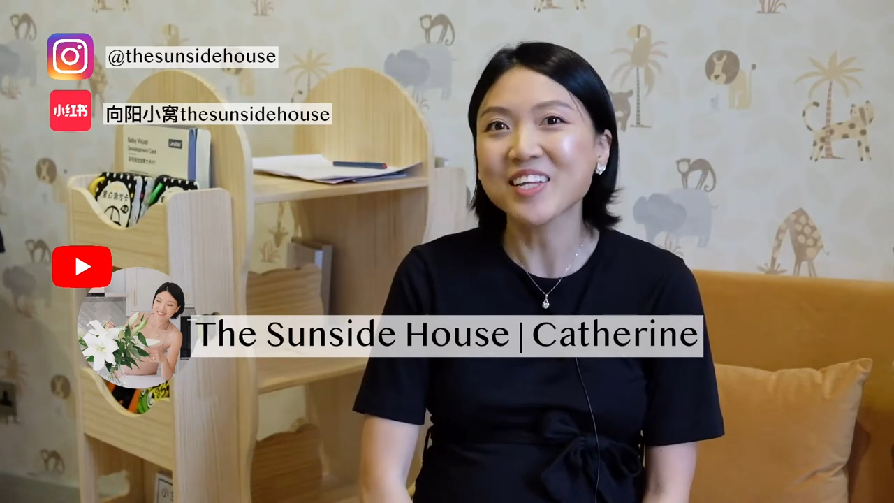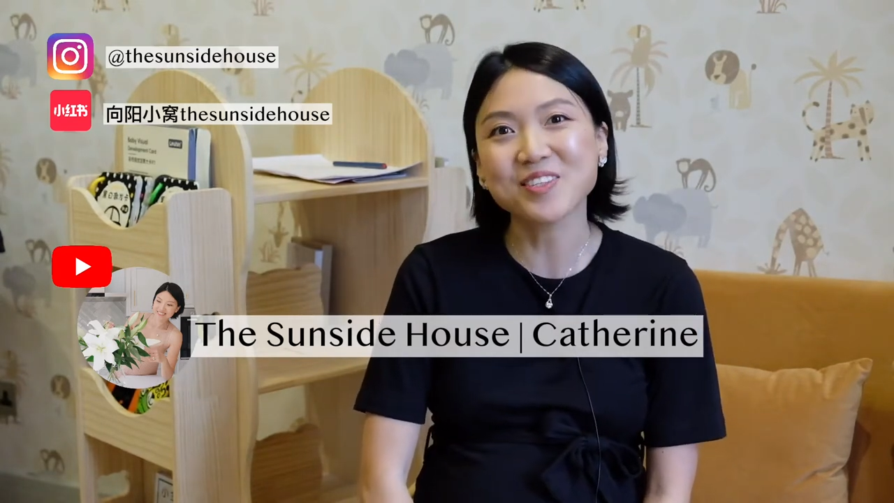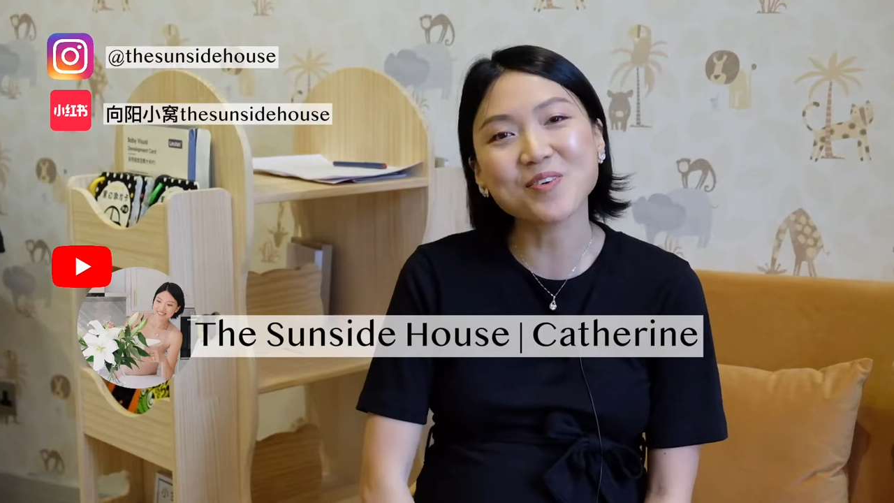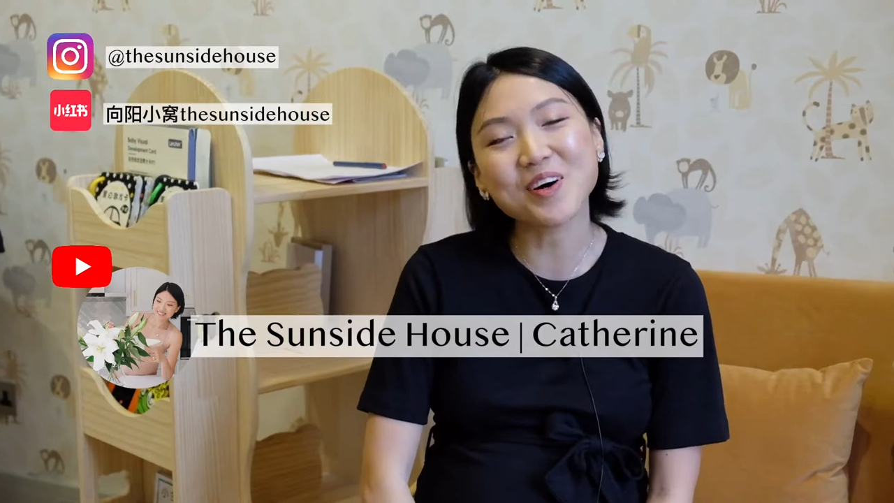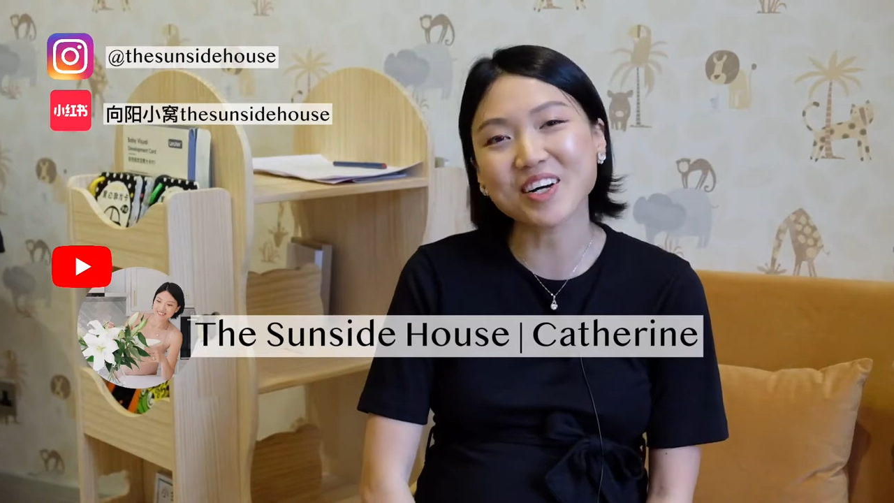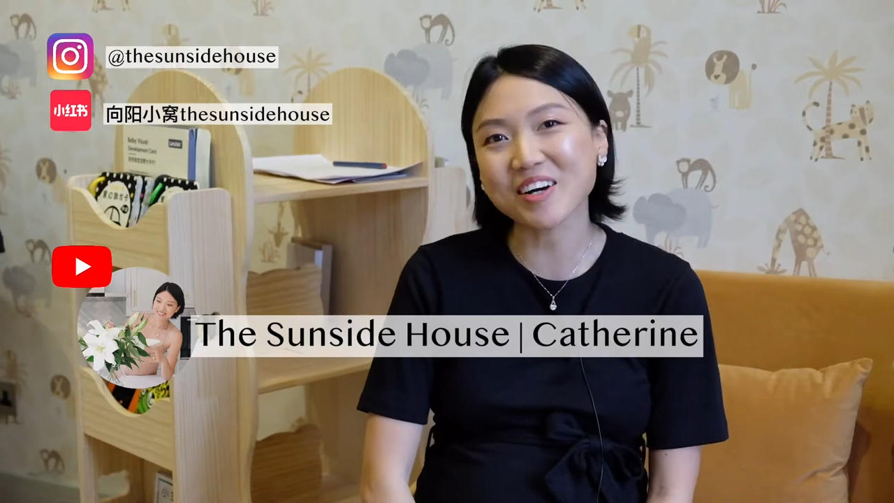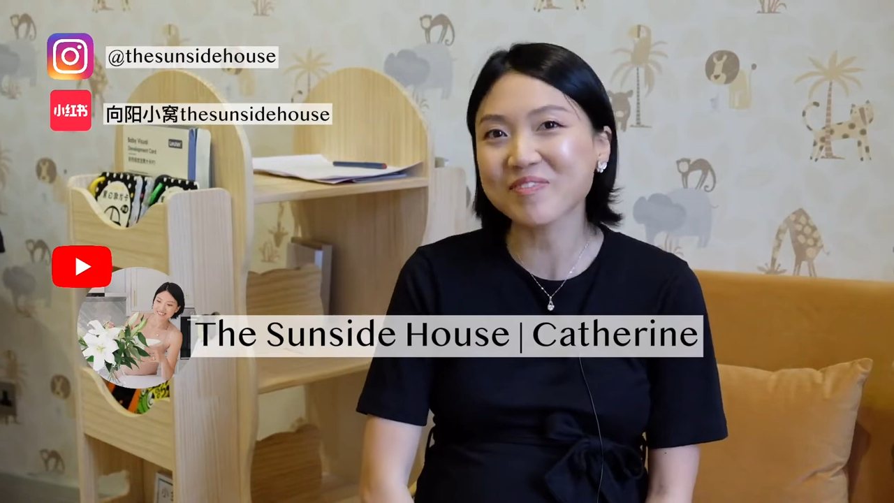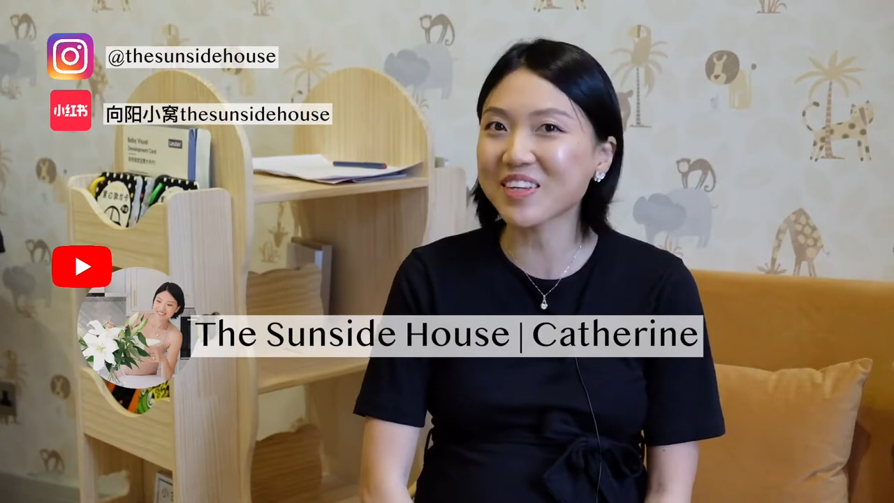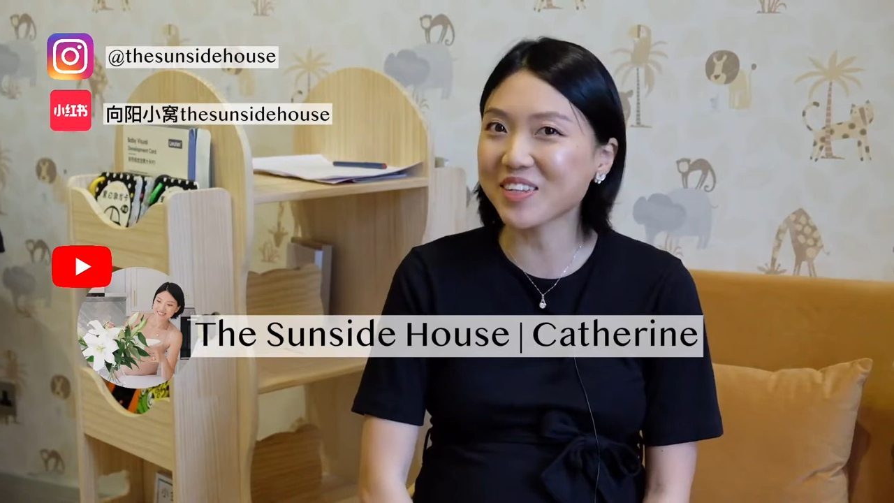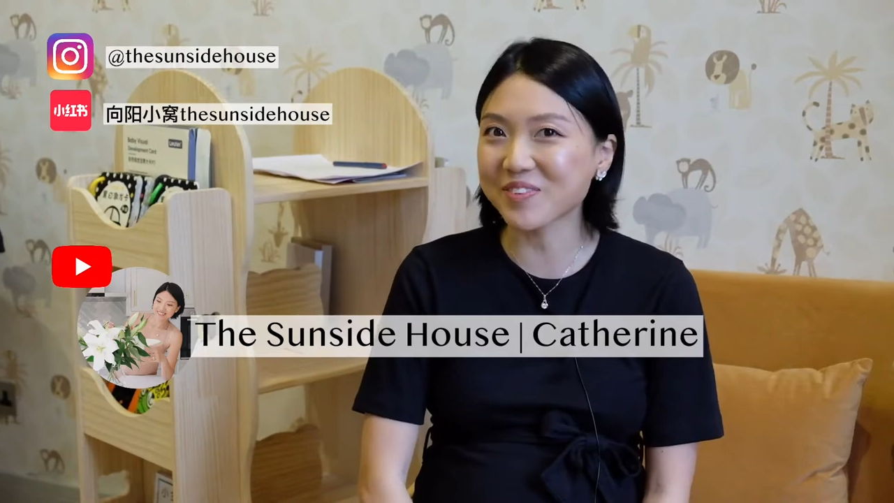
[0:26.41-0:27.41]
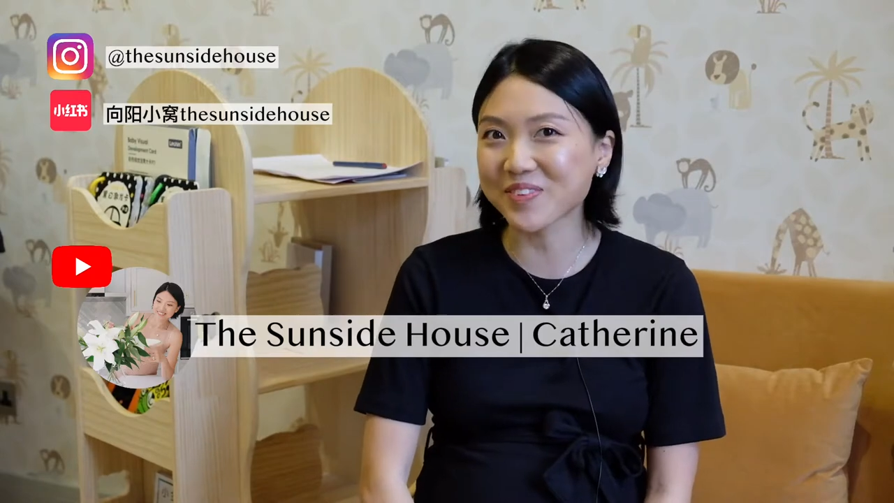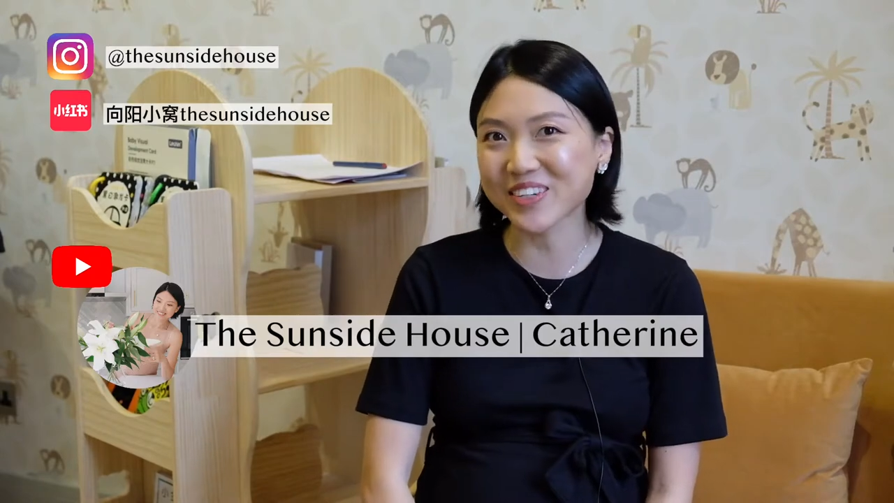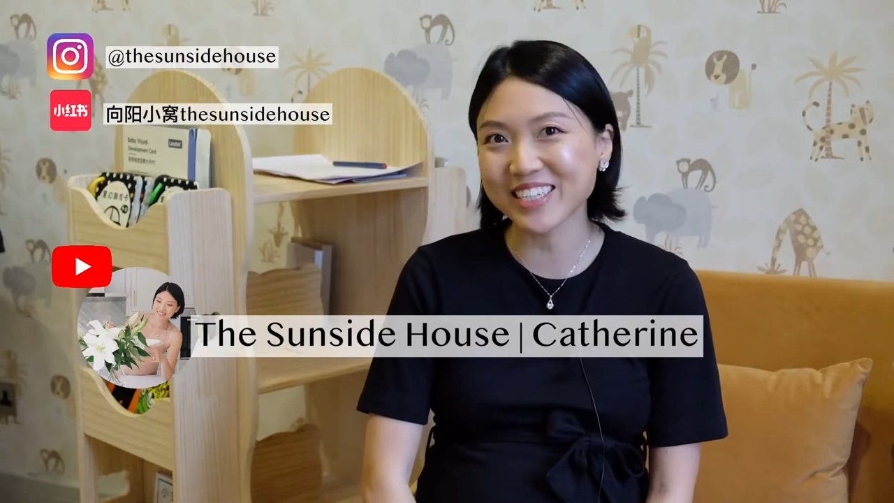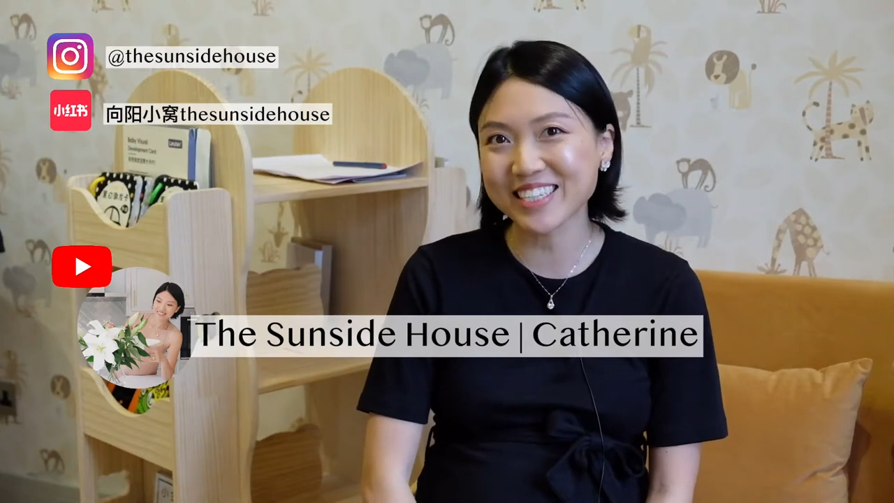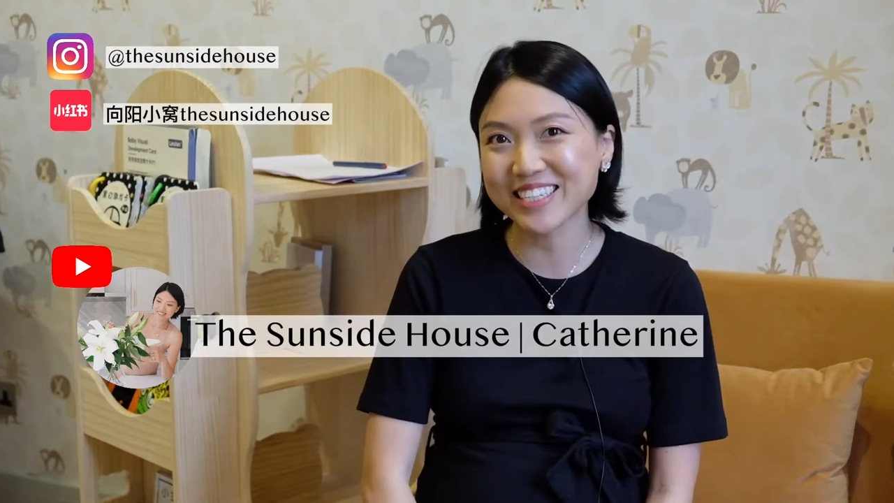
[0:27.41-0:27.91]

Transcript: to welcome the newborn.